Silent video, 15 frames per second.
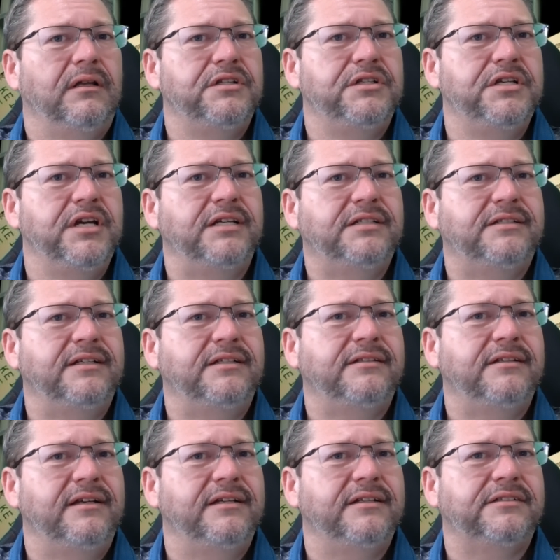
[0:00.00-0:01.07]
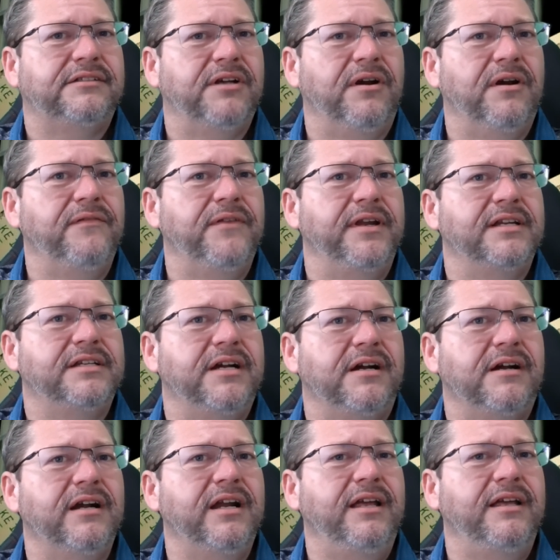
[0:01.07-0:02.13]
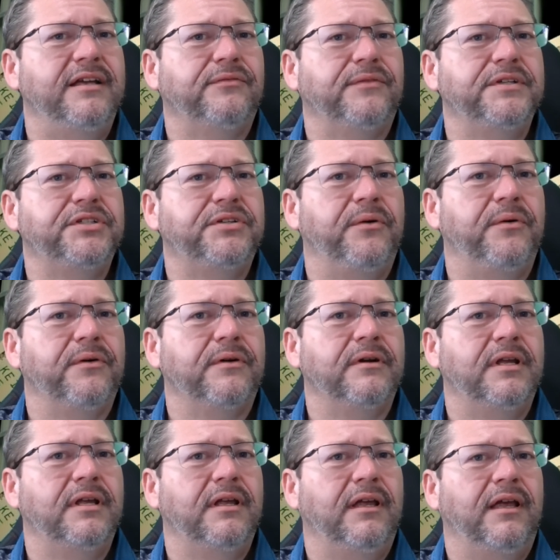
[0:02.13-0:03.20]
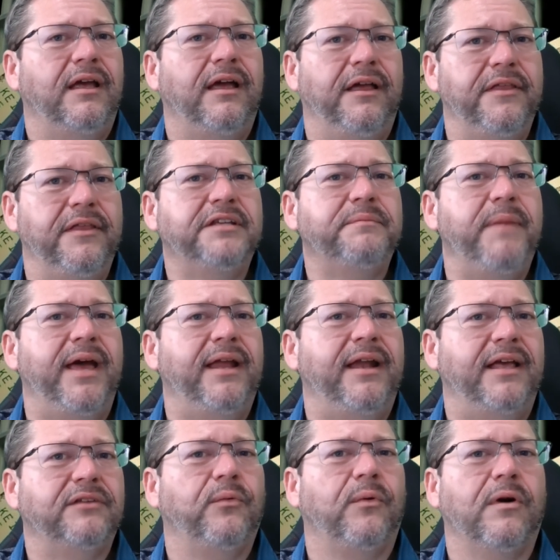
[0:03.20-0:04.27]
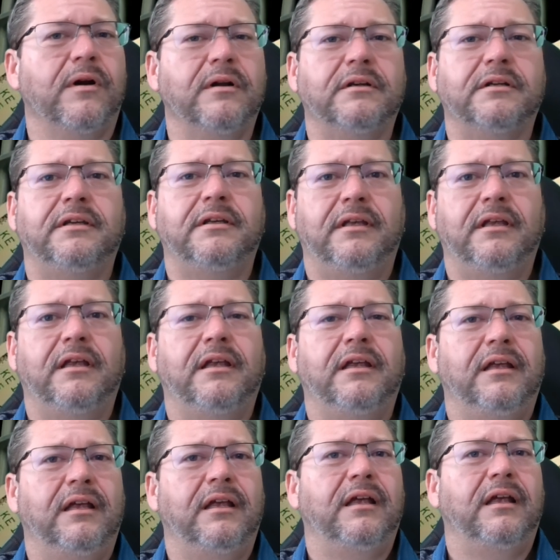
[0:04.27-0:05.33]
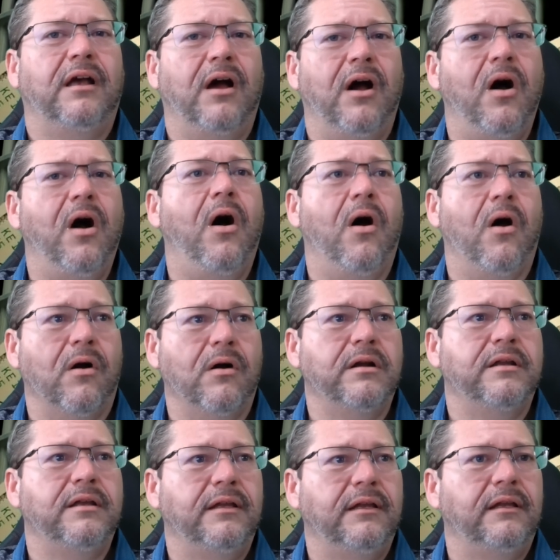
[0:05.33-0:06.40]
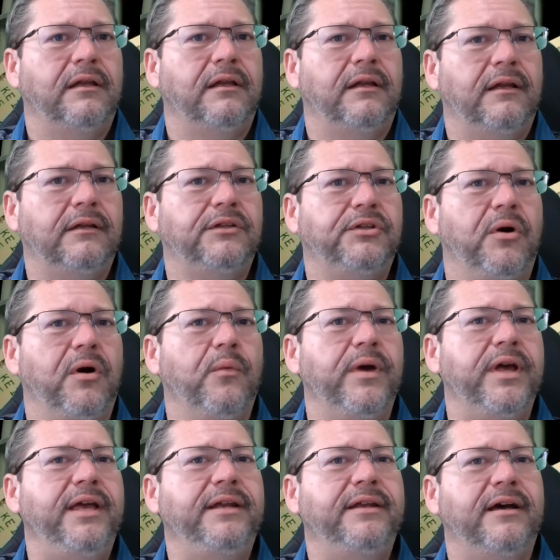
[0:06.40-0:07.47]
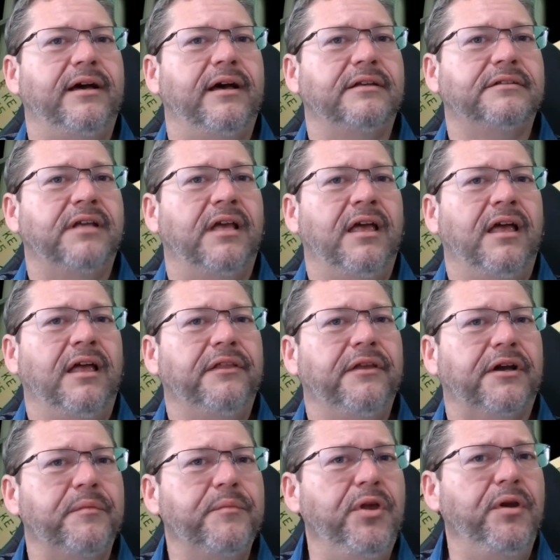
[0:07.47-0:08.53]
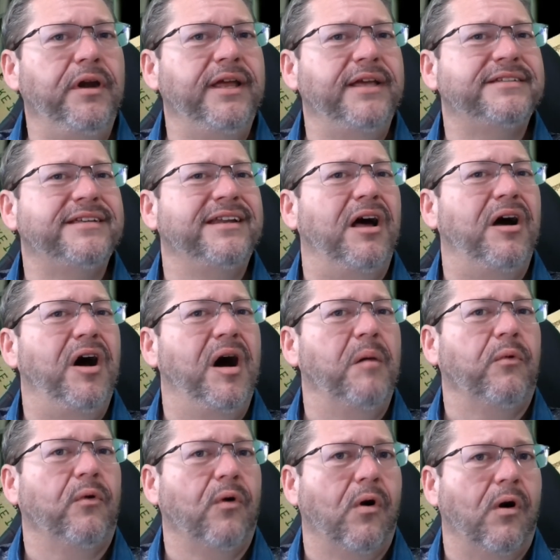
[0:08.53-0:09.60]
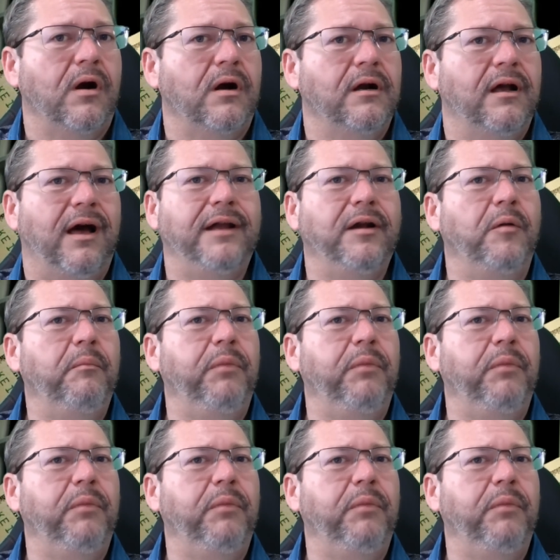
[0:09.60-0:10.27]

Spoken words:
justice is served and integrity is restored. And this man has worked hard doing what he does. The community is in uproar. I don't